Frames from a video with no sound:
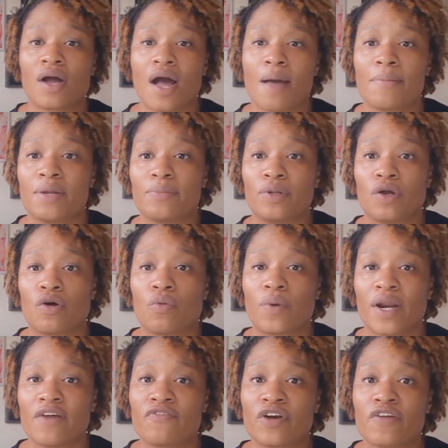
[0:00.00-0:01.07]
Comment below,
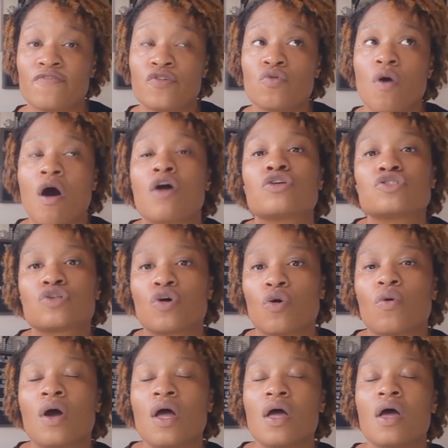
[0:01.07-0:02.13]
whatever. If you
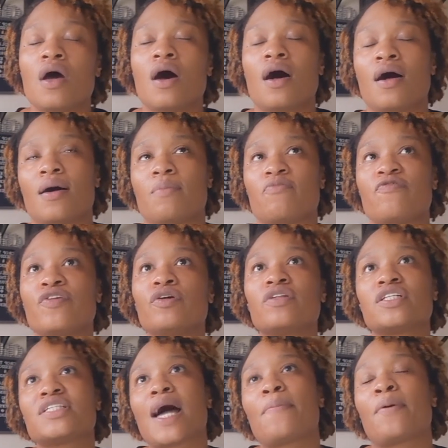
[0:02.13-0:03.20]
also feel
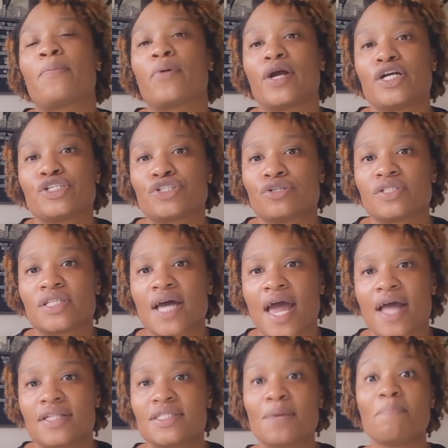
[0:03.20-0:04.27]
this type of pressure
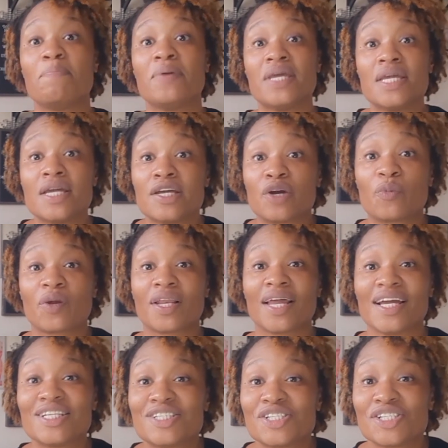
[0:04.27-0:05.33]
to be in a
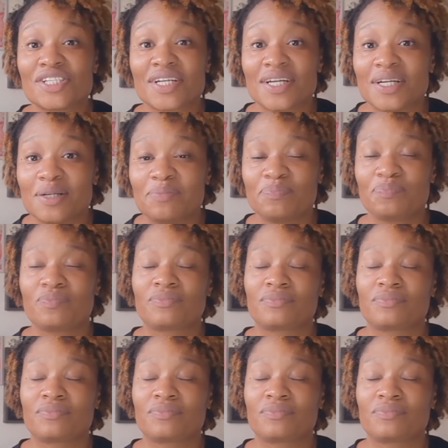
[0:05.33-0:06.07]
relationship